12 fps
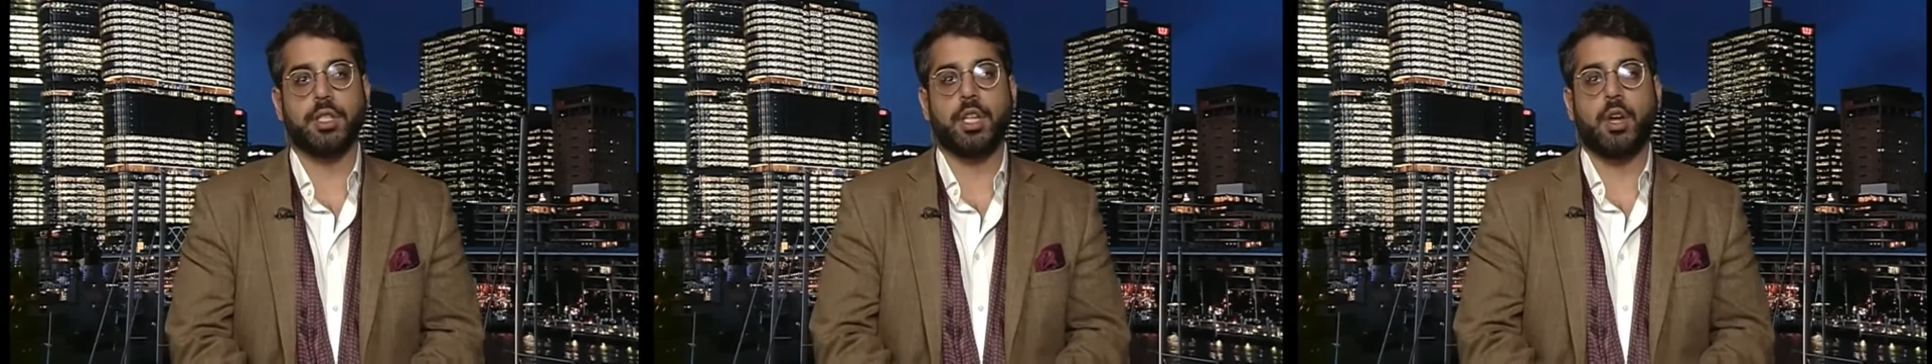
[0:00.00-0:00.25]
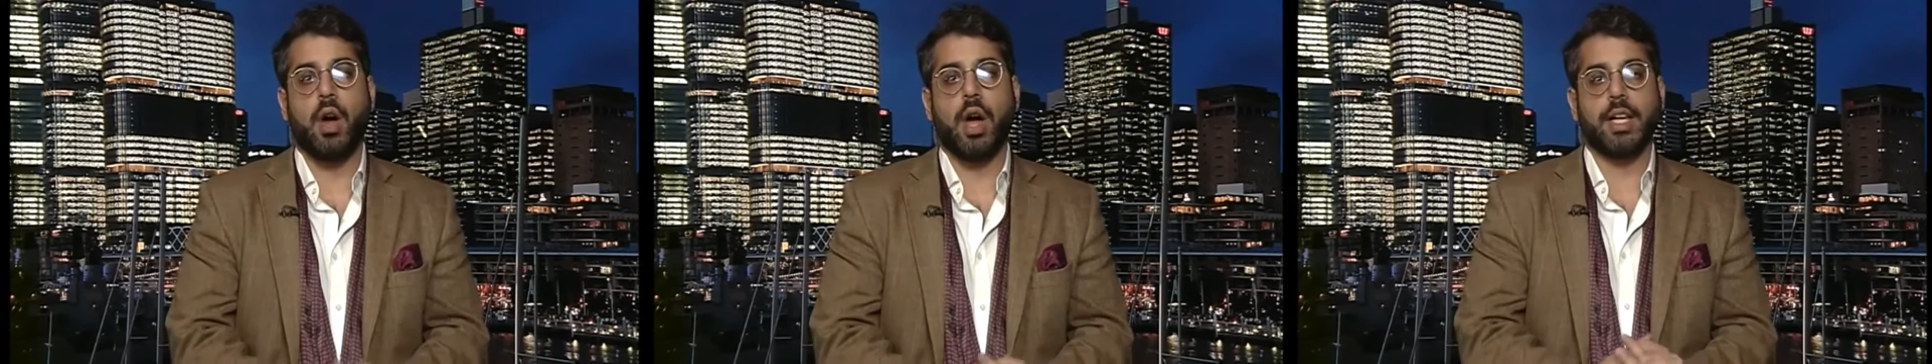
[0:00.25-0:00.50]
And
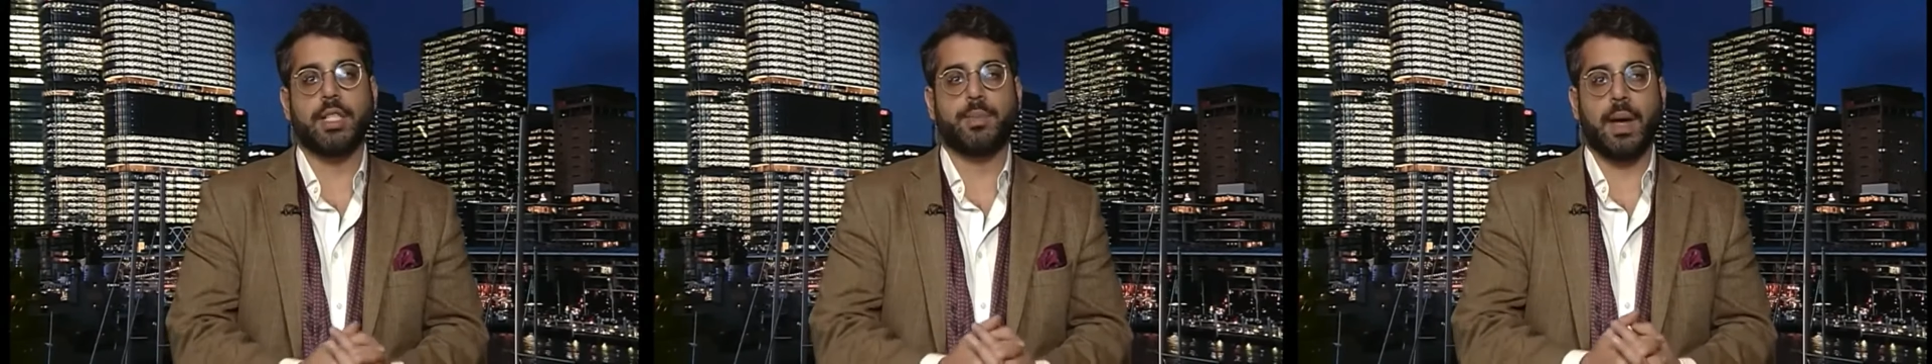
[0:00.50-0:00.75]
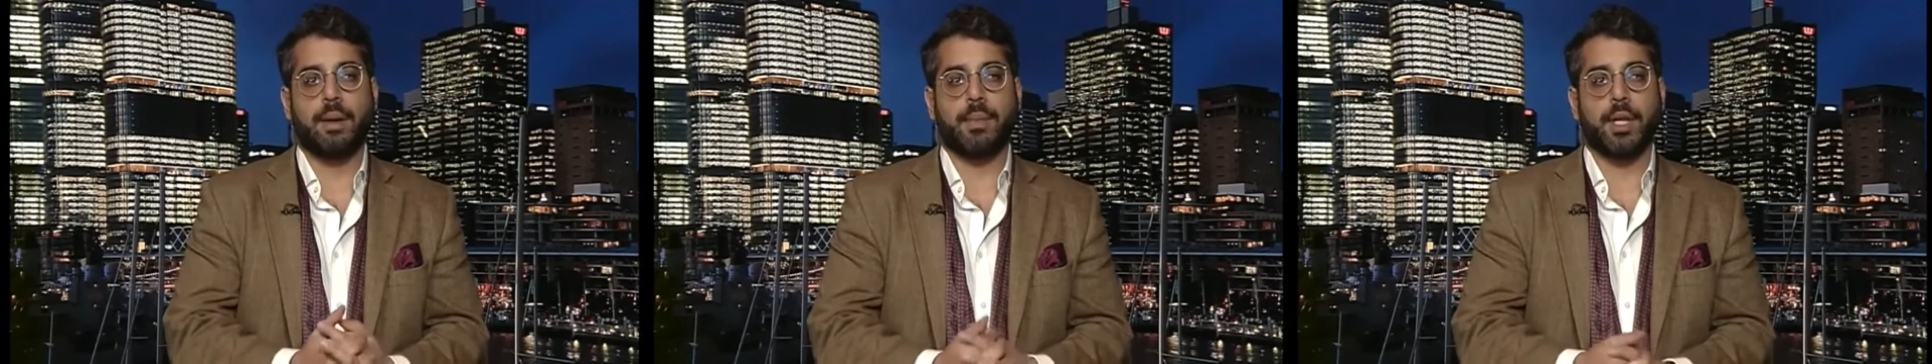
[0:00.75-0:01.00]
so I
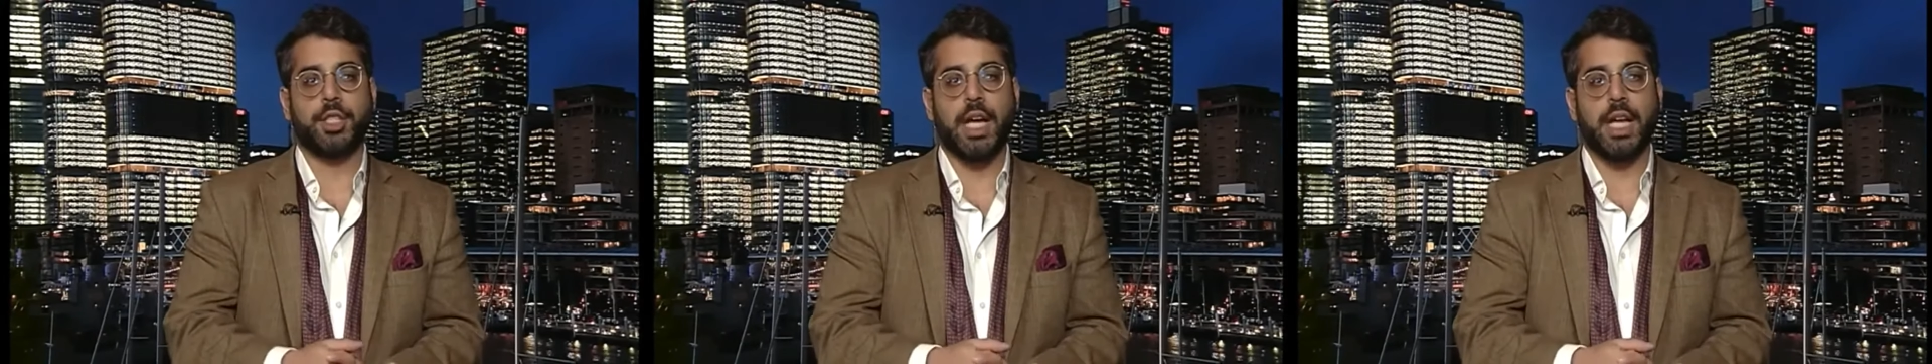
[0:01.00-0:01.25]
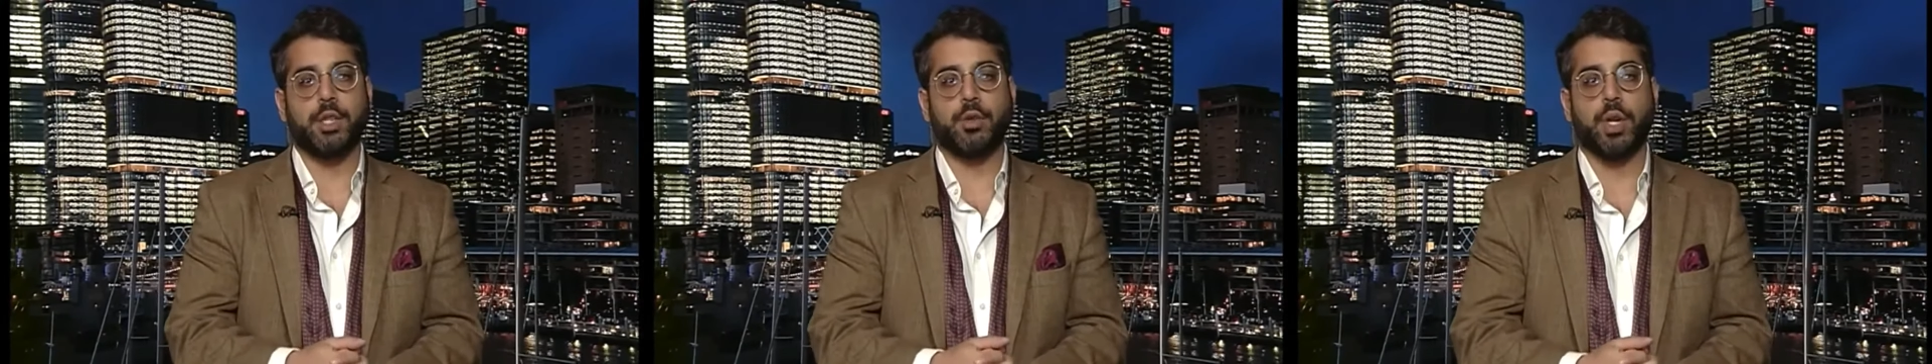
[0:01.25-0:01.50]
expect by
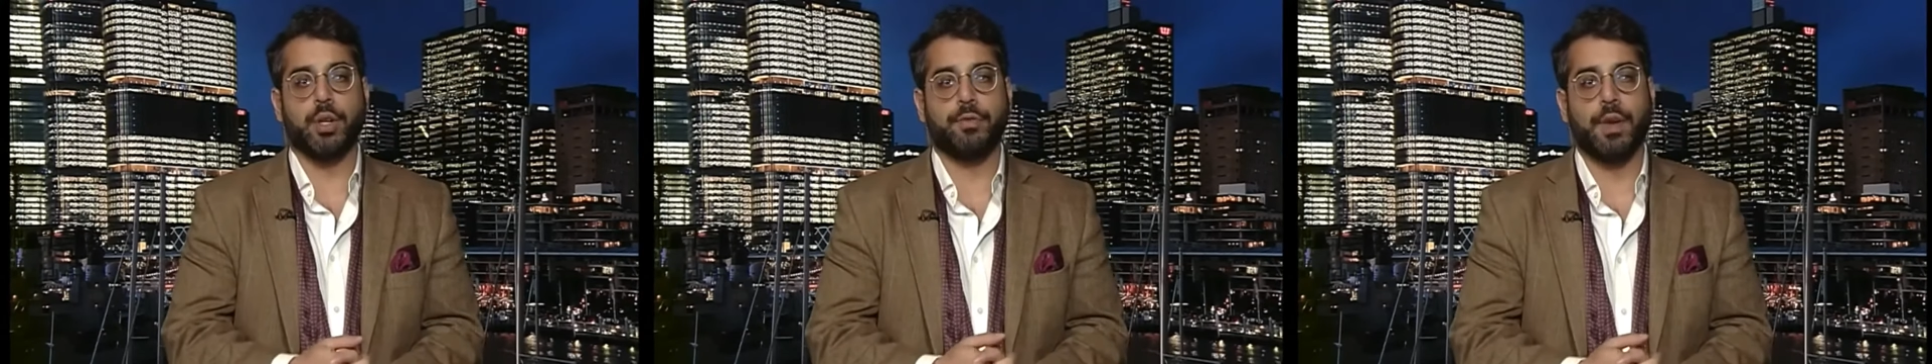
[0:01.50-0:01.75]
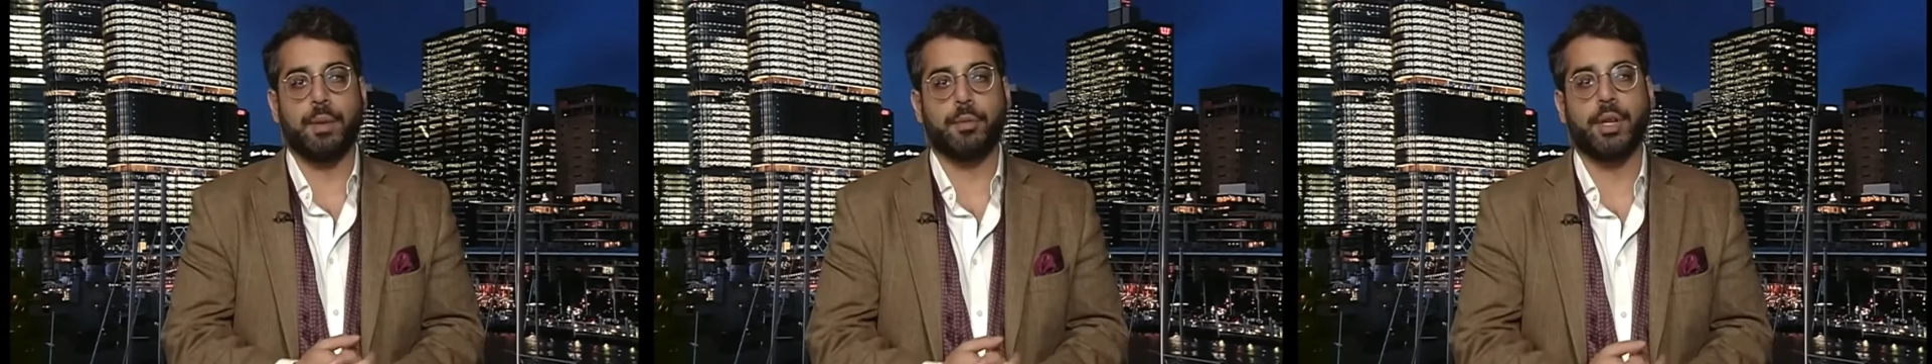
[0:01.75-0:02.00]
January or
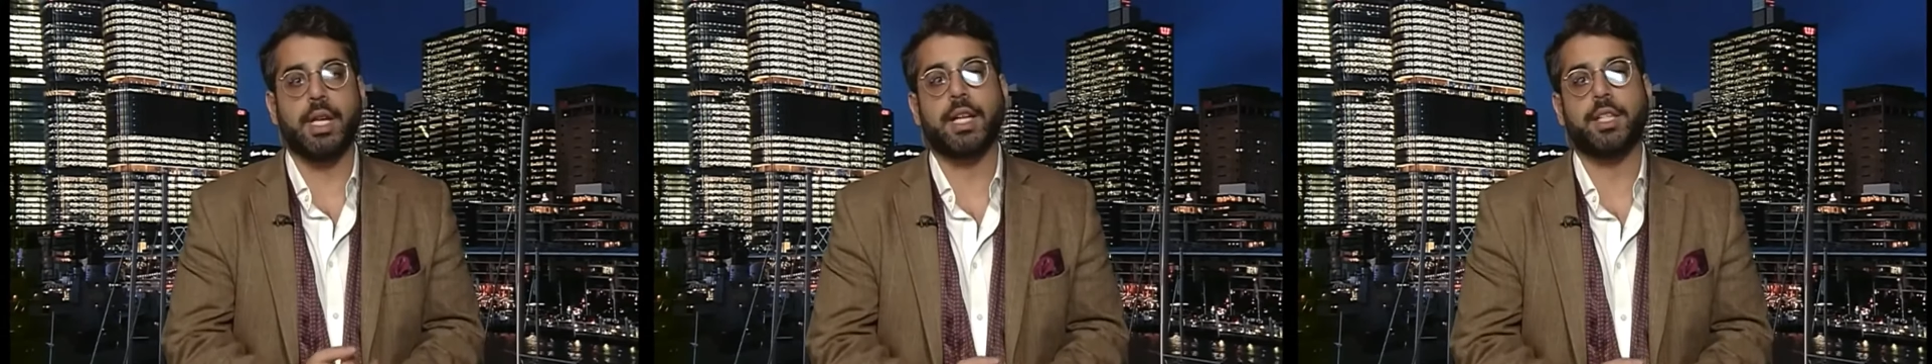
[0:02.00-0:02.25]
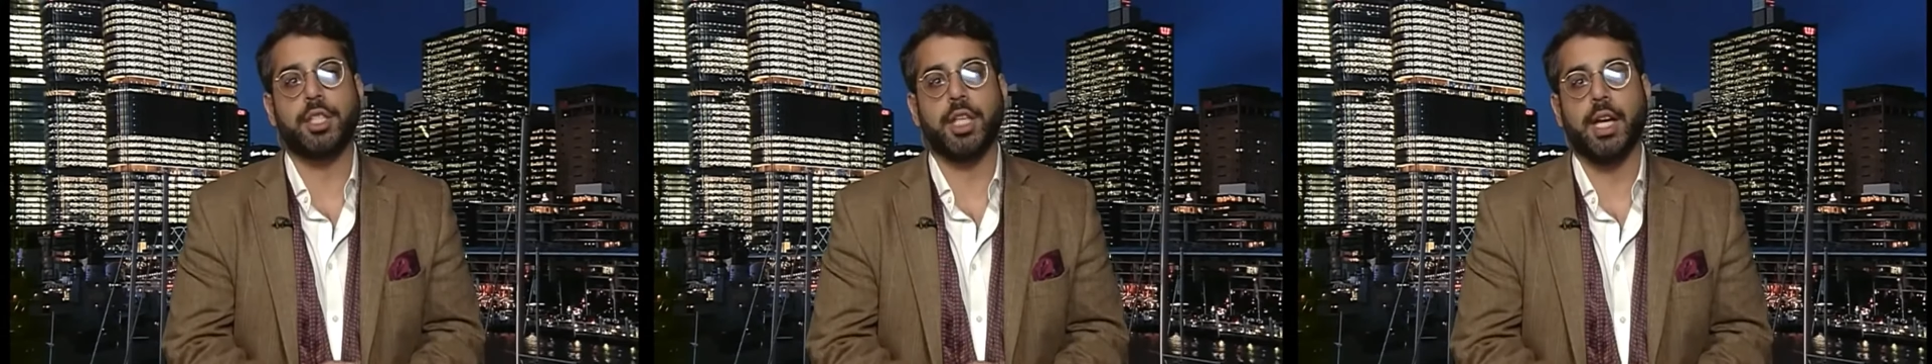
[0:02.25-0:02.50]
February
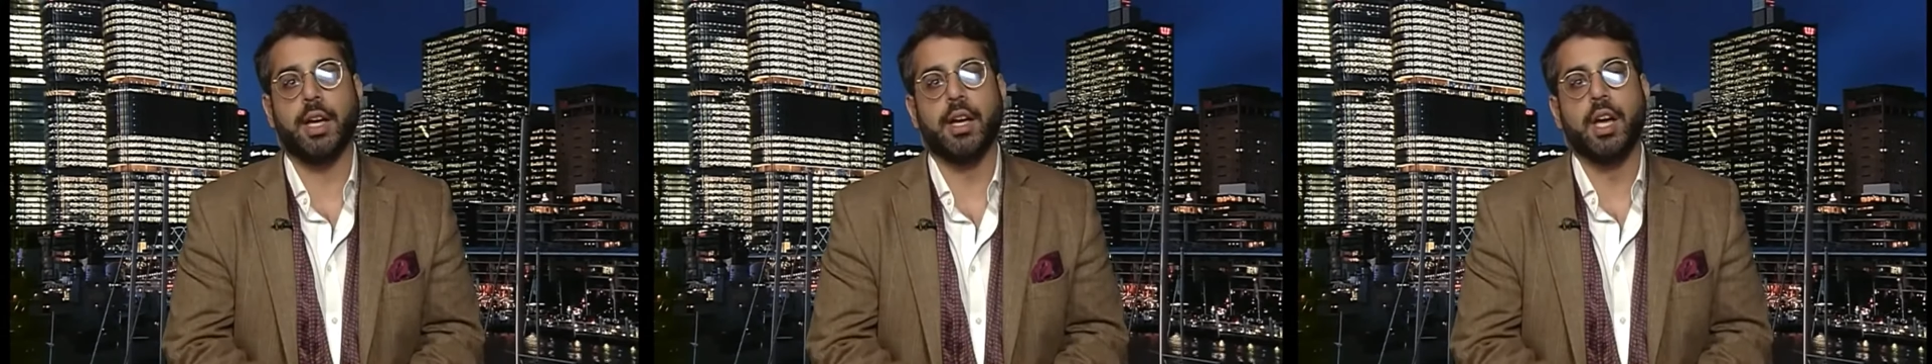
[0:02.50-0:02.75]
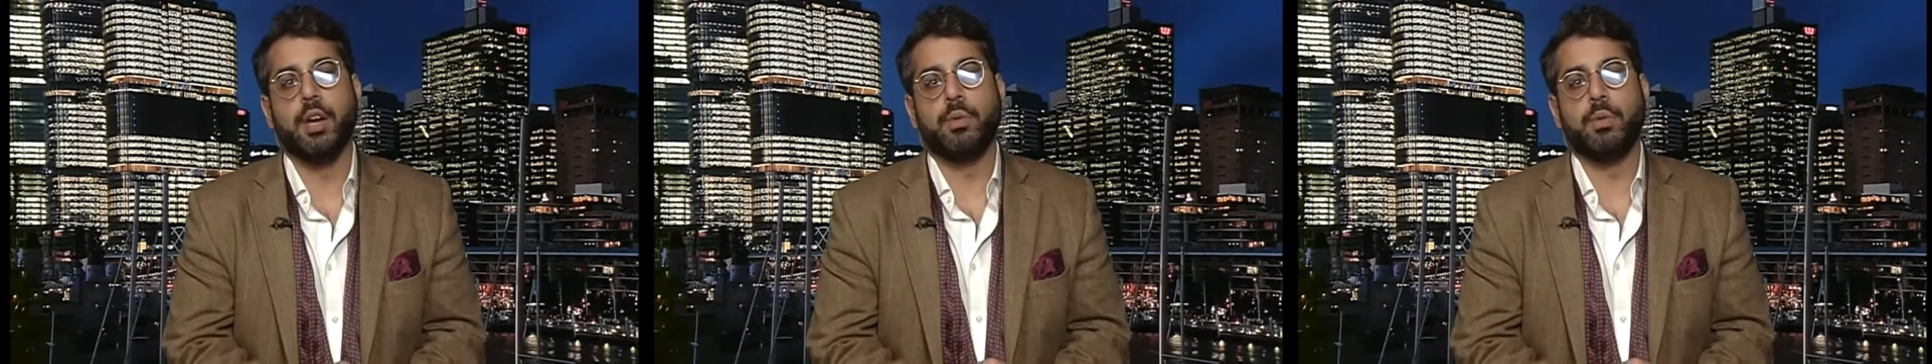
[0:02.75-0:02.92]
next year,